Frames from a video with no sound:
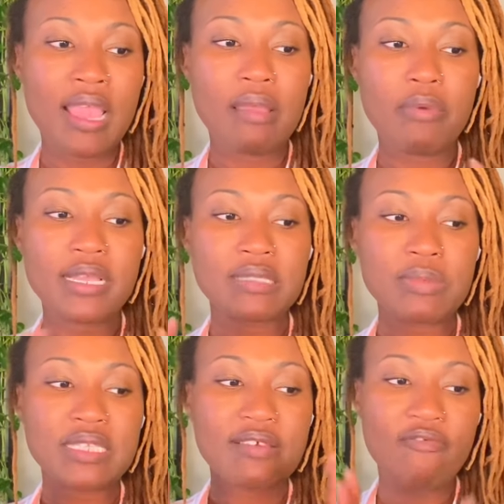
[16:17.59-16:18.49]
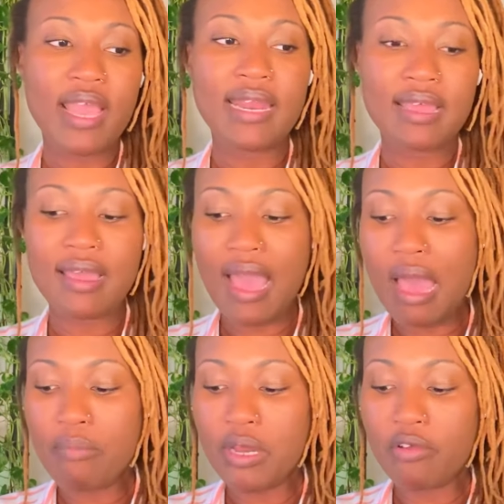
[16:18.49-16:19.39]
it brings me to finding a
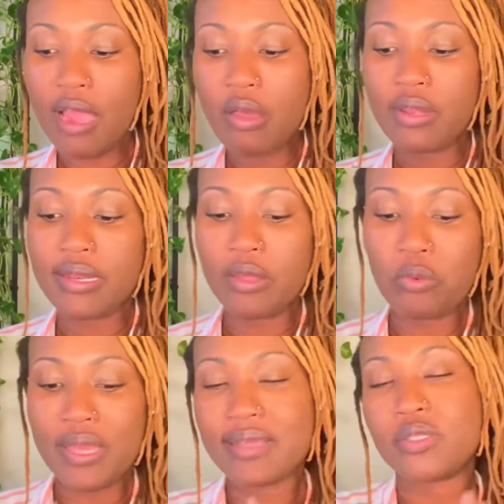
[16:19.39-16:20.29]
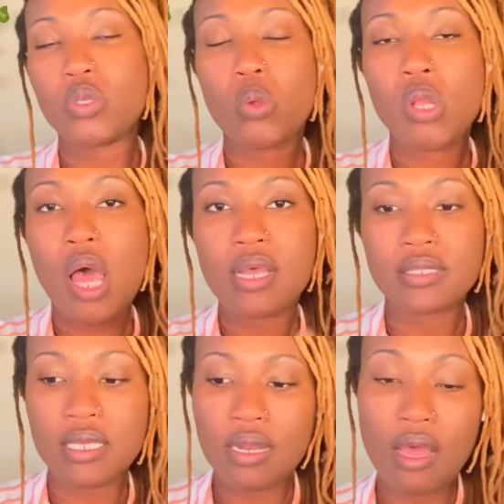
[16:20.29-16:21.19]
common ground and don't get so lost in